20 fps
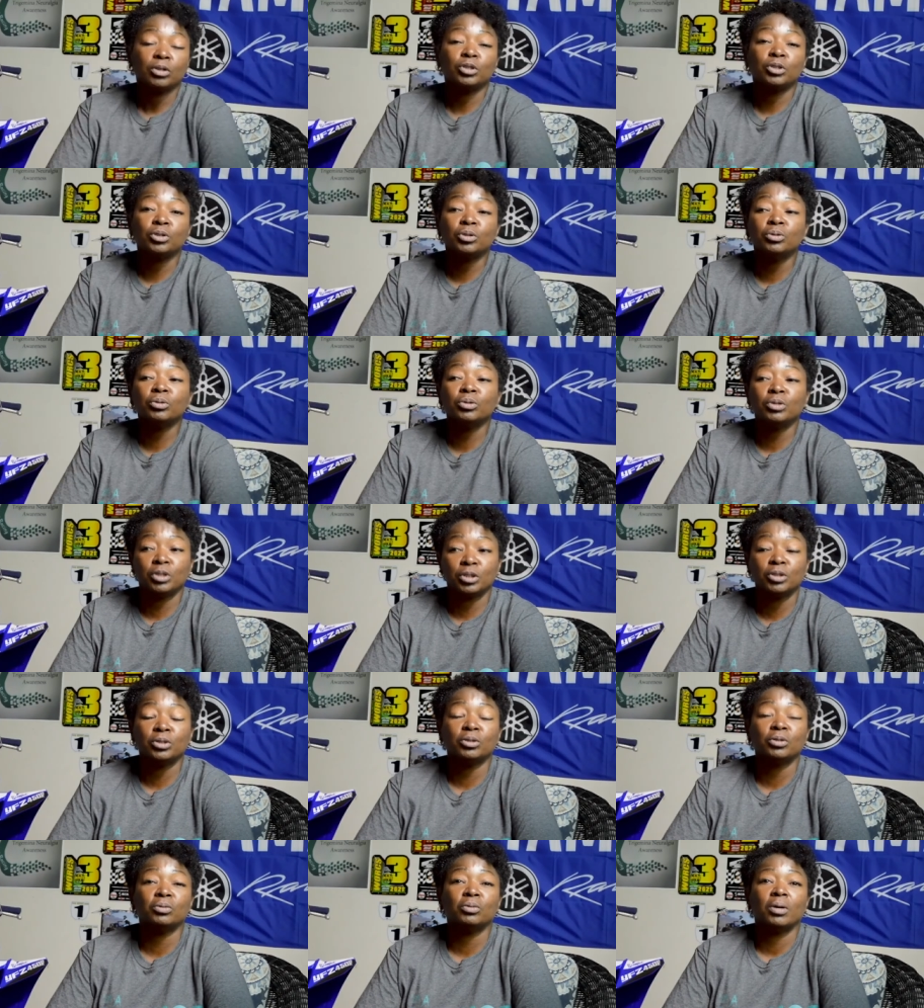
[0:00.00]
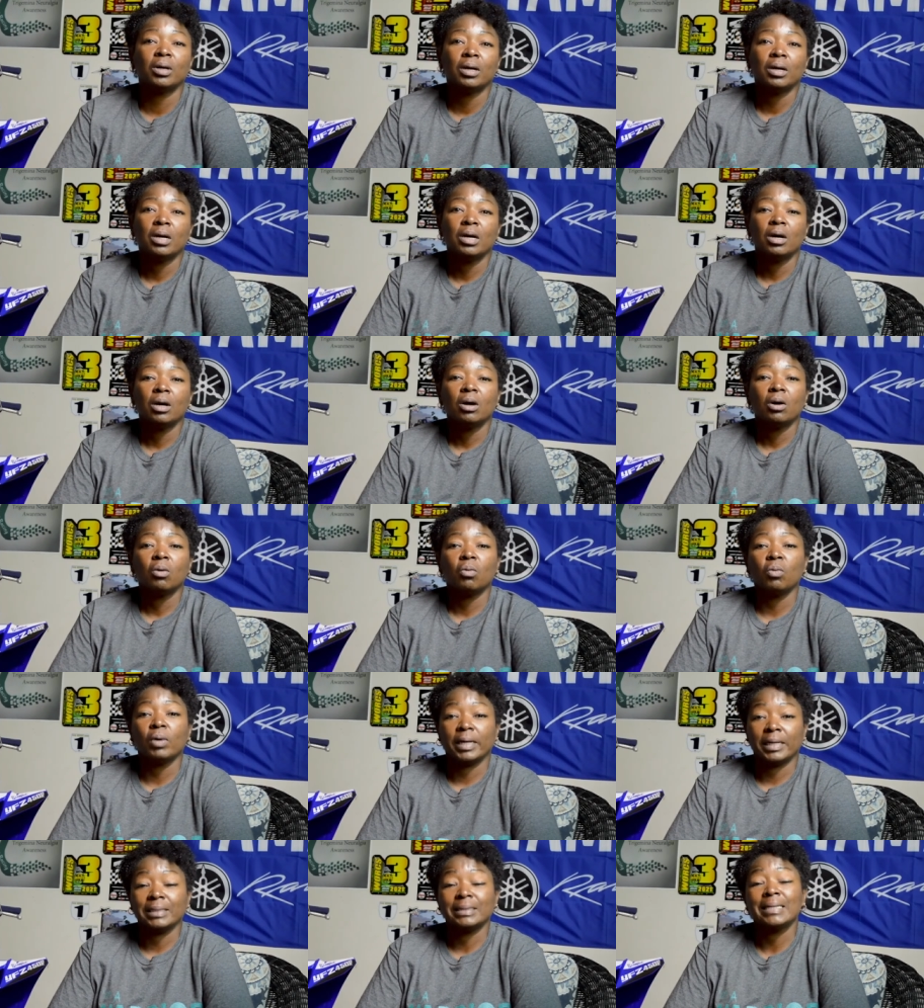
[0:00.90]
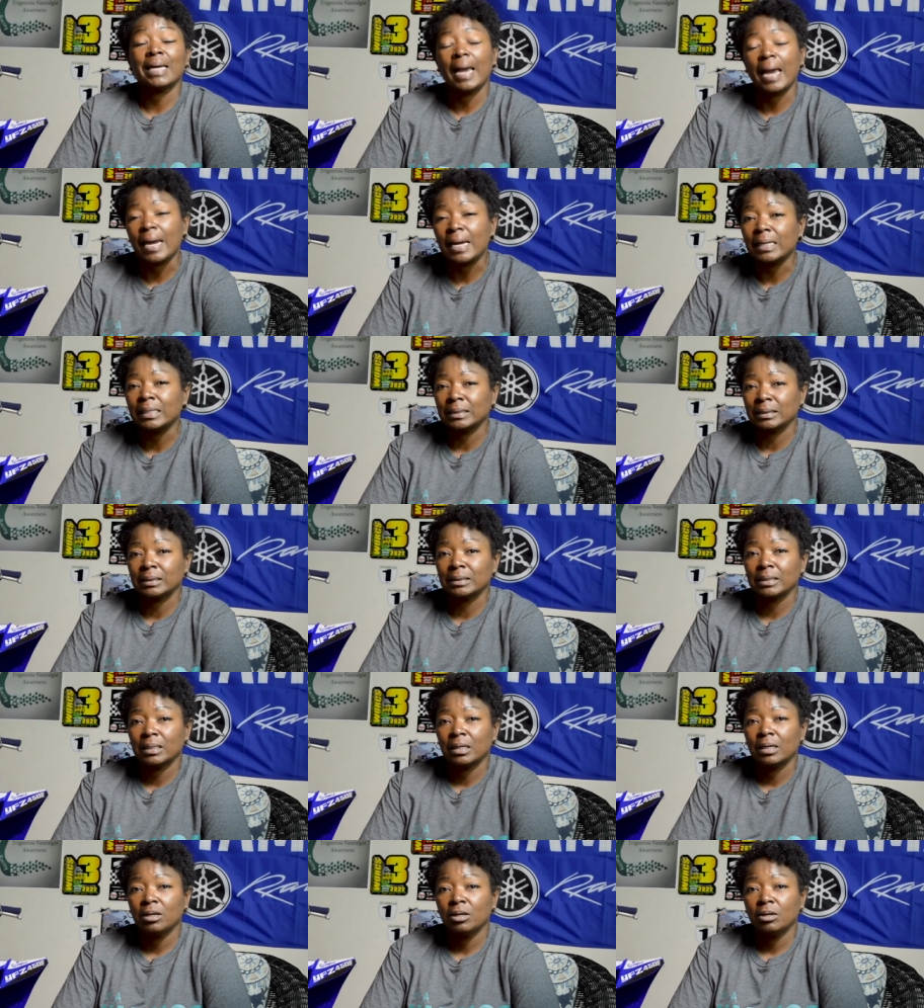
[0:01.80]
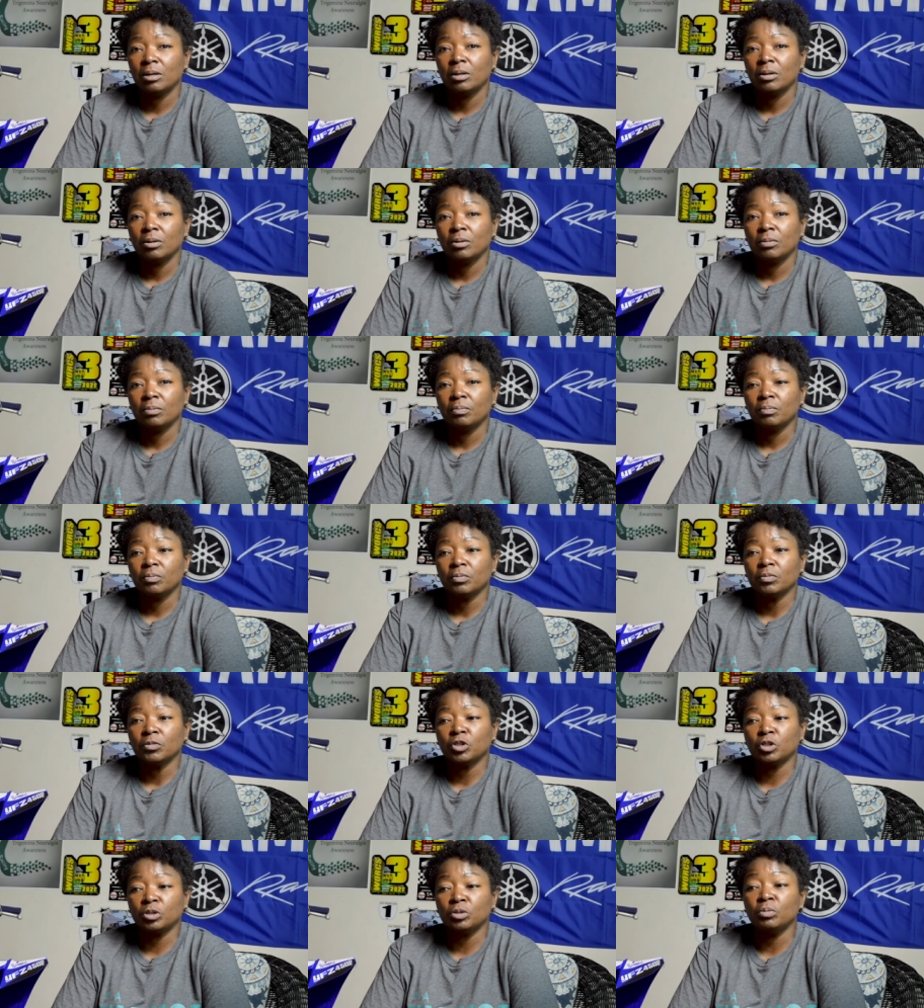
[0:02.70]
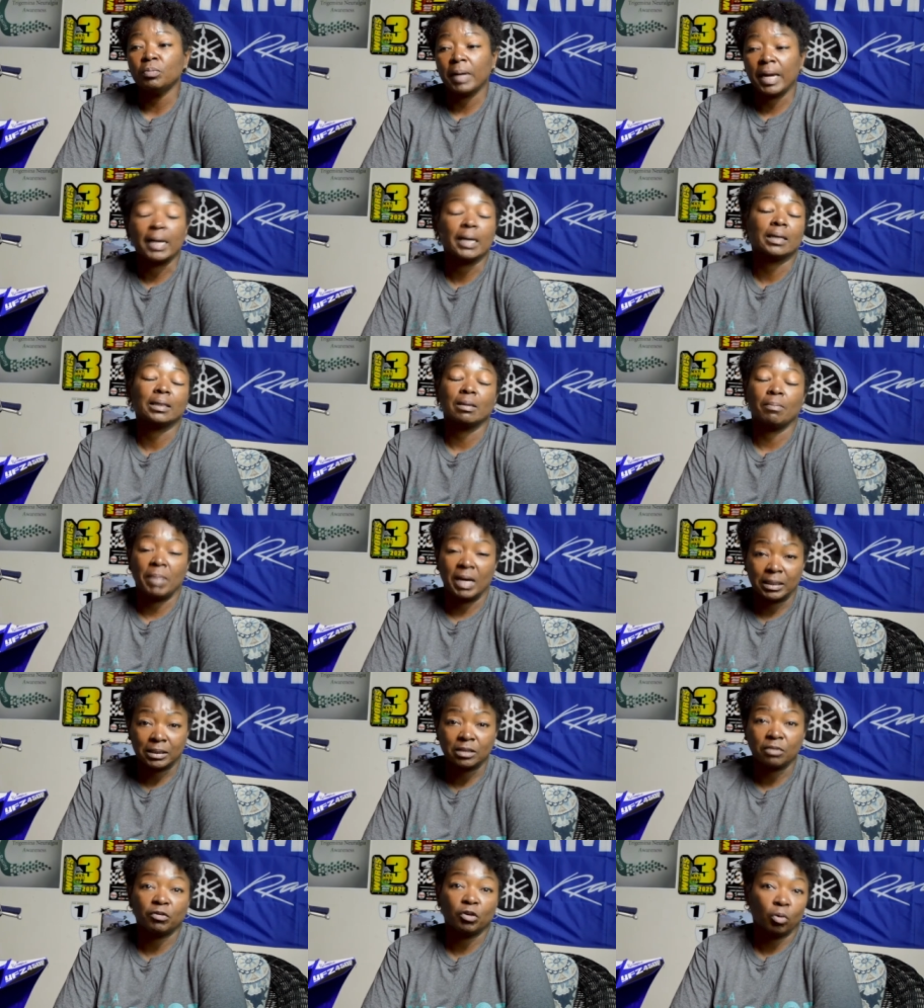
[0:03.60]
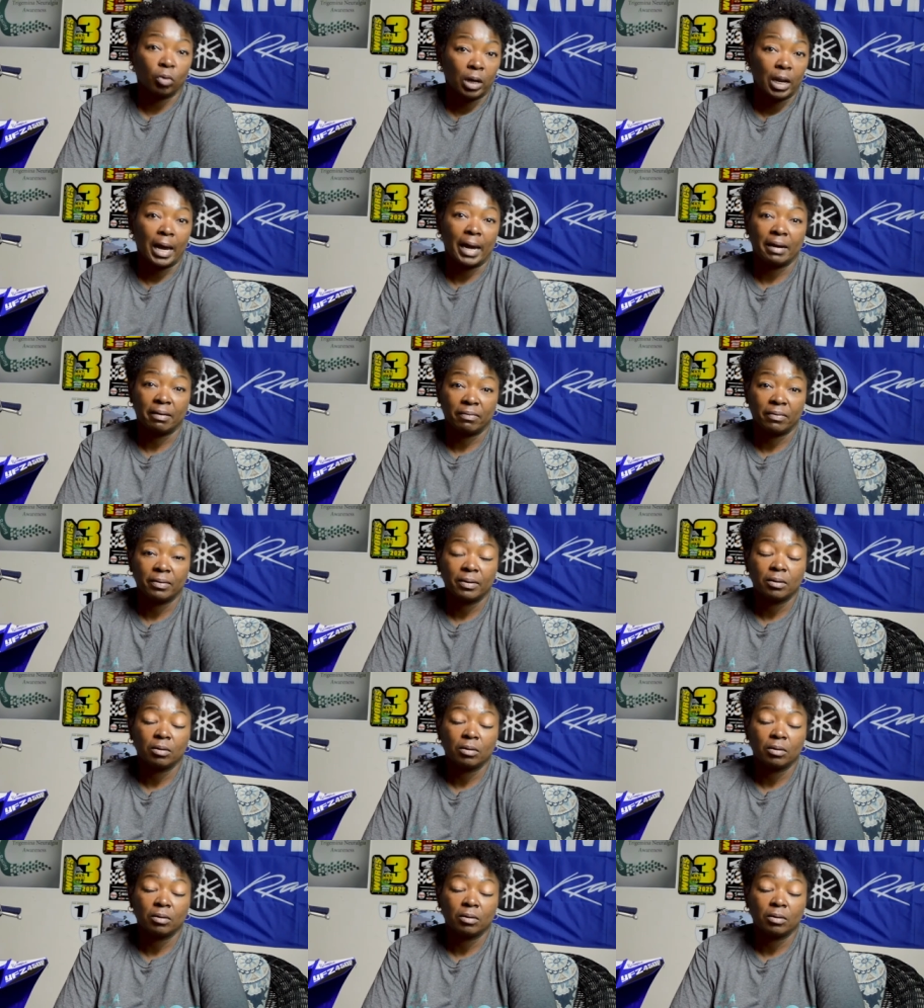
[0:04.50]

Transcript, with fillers: You do what it takes to make the best of your life